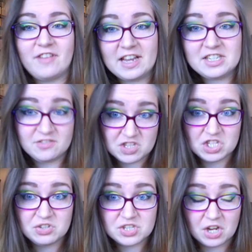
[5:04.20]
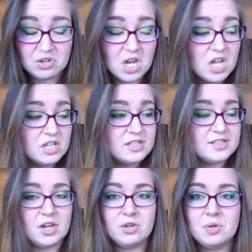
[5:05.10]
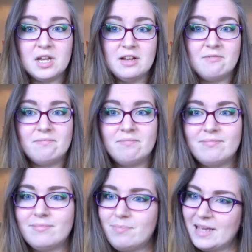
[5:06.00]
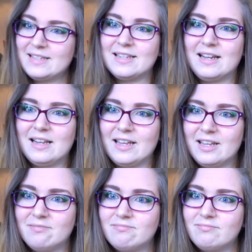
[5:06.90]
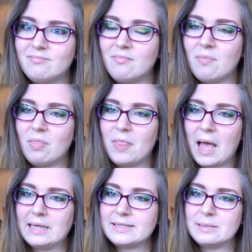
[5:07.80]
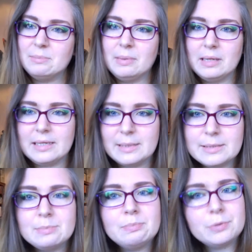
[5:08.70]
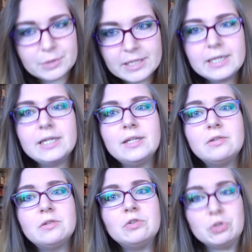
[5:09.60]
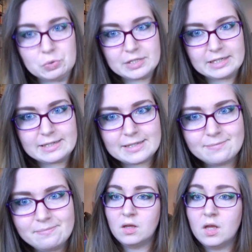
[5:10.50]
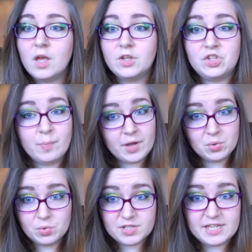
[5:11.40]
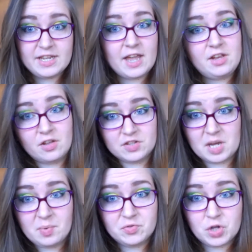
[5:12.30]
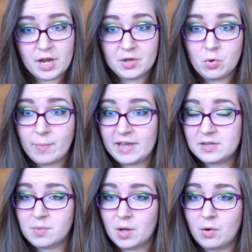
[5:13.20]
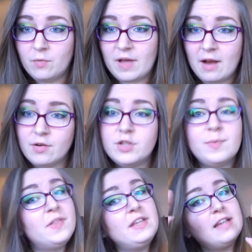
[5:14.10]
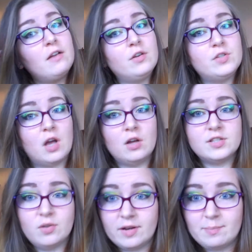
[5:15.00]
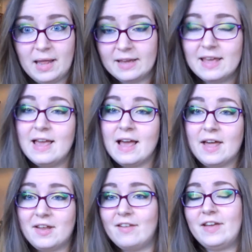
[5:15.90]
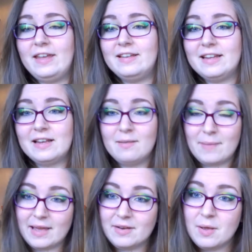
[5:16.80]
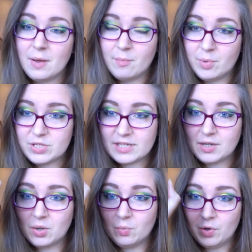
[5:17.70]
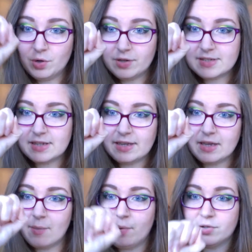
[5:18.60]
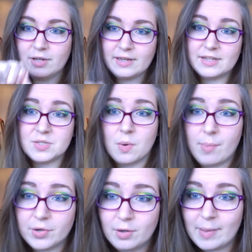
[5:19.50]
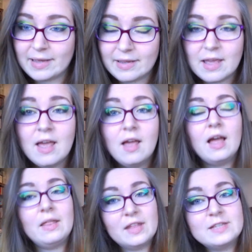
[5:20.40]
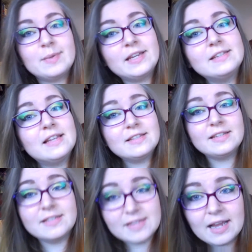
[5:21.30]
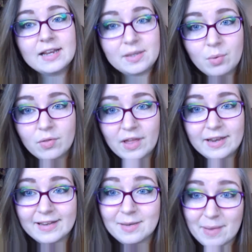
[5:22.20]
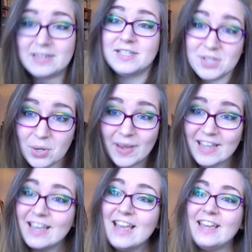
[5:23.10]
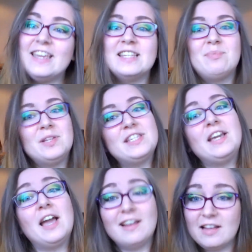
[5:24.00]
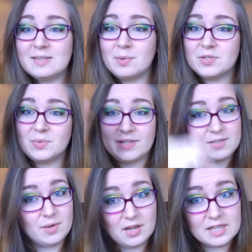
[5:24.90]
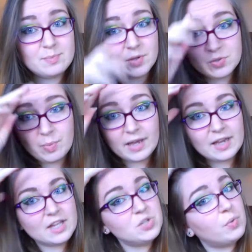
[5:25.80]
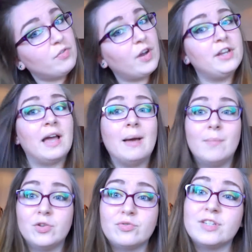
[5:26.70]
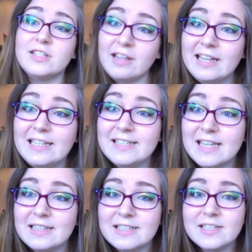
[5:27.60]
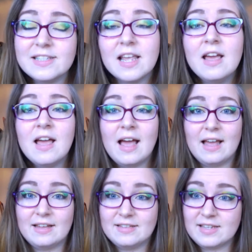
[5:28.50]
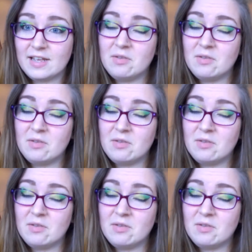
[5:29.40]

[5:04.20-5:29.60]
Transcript: effective to do so. So basically that symbol is pretty useless. You might see another type of triangle made up of arrows, but these arrows are solid black and have a little man putting what looks like a bottle into a bottle bank, and that's because that's exactly what that little man is doing. He is putting a glass bottle into a glass bottle bank, as you would find at most recycling centres, and